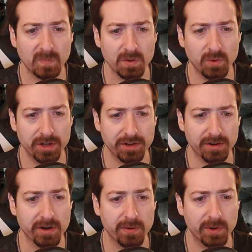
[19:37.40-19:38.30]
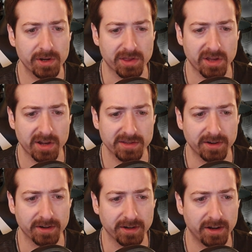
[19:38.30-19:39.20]
what your thoughts
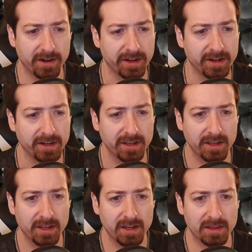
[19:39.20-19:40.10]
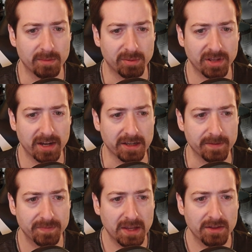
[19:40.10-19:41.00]
are on the
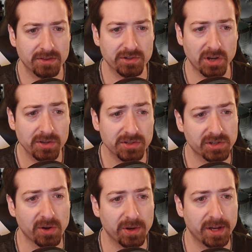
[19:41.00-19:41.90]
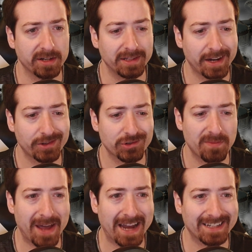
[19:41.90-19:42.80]
planet. There's also an
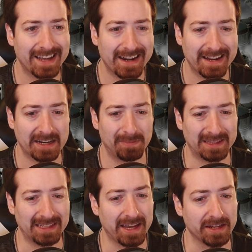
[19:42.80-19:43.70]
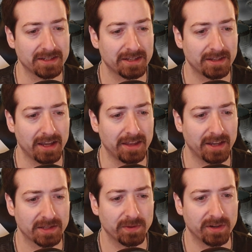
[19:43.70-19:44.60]
electromagnetic plant, and
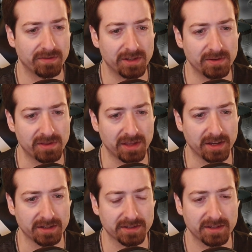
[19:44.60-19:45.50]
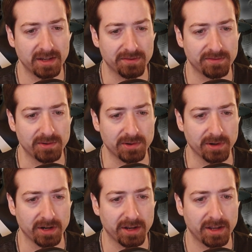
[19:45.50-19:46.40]
that's one of the new things in
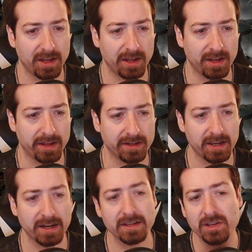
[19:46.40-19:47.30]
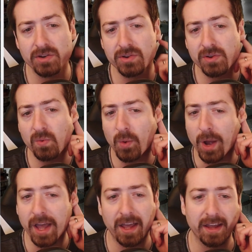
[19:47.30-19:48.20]
Fulgora. And it is a new
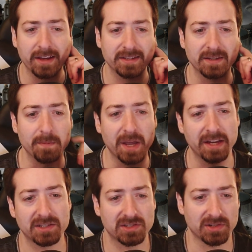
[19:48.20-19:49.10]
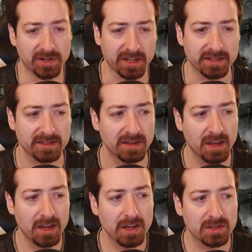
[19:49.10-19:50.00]
way to make circuits.
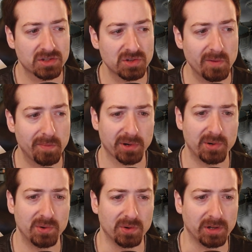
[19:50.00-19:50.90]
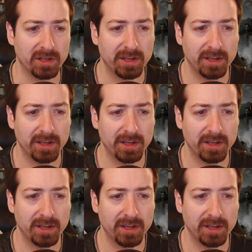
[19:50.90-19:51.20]
Super cool.